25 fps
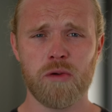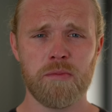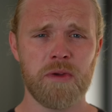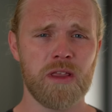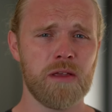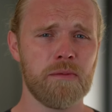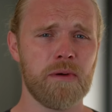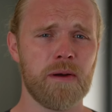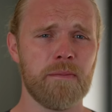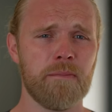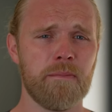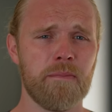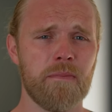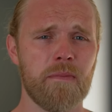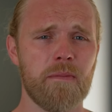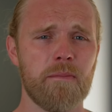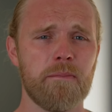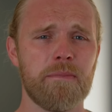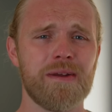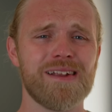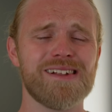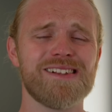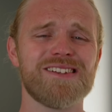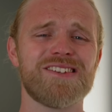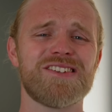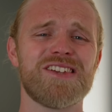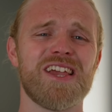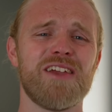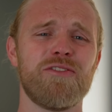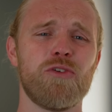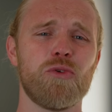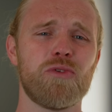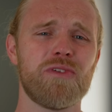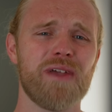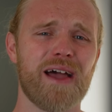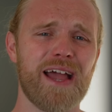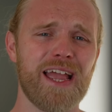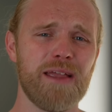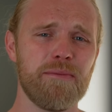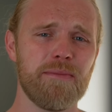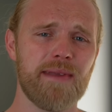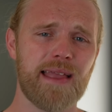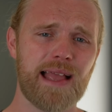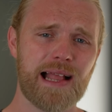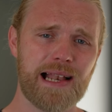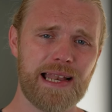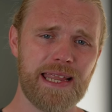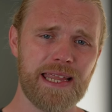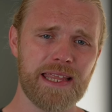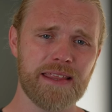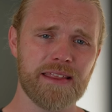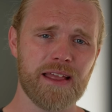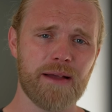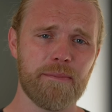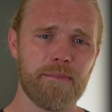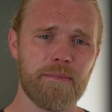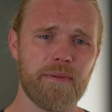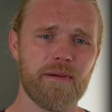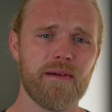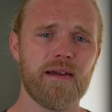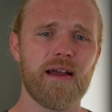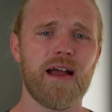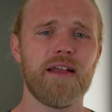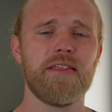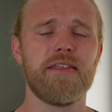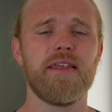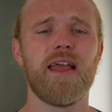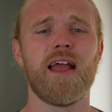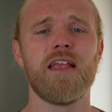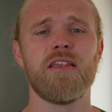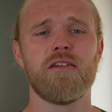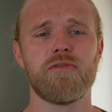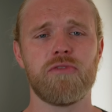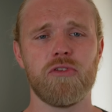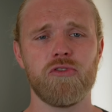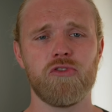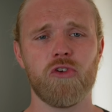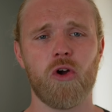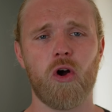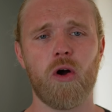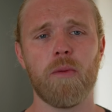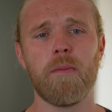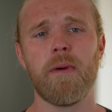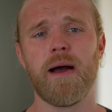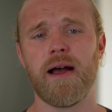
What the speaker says: a minimum, but it'll save you time cleaning up at the end of the job